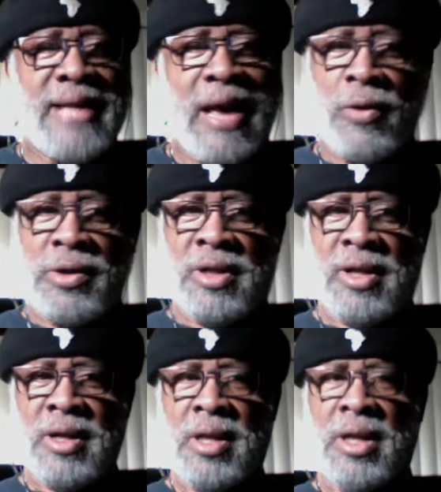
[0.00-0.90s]
that would
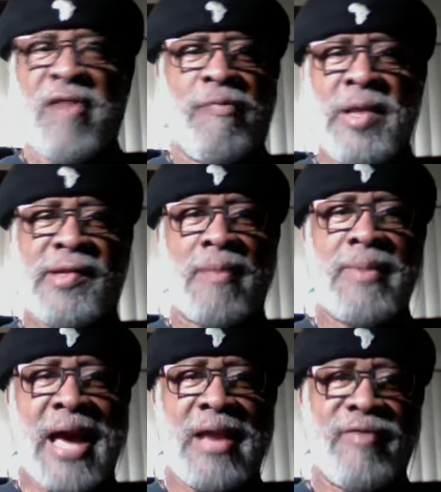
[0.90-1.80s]
give me some
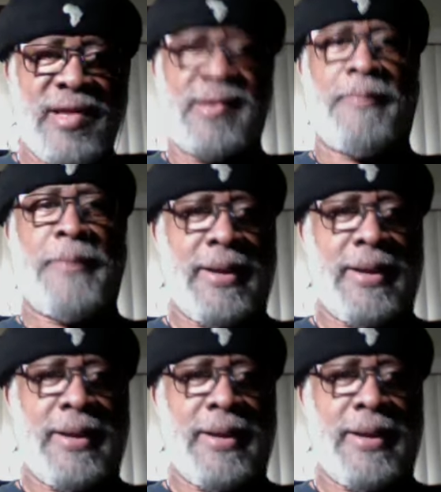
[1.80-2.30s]
kind of discipline.